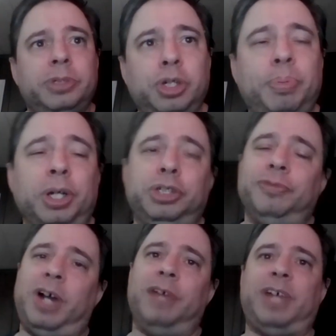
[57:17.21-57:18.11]

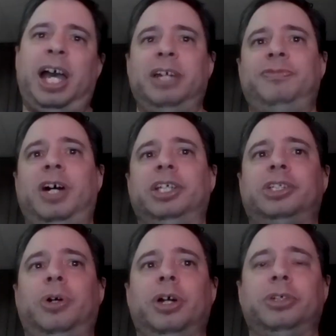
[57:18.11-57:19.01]
2.25 out of
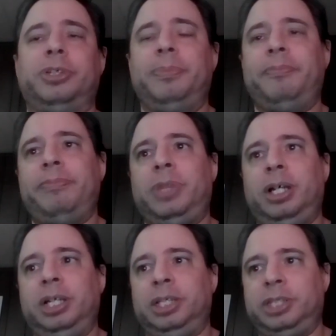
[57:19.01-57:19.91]
5 stars.
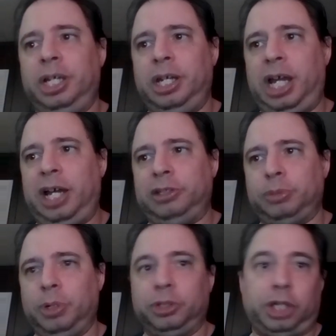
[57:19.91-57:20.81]
That's it.
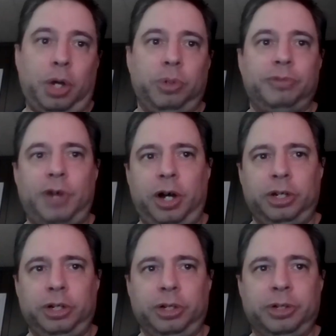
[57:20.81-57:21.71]
Afterwards, a code of
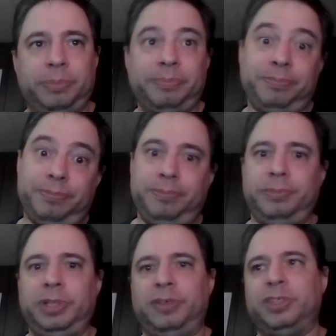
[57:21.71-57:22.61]
honor.
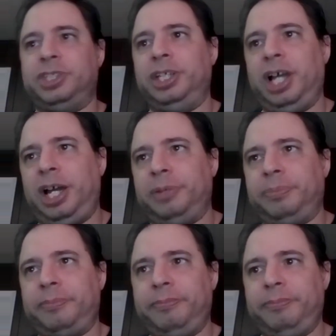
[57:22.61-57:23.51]
About to see that.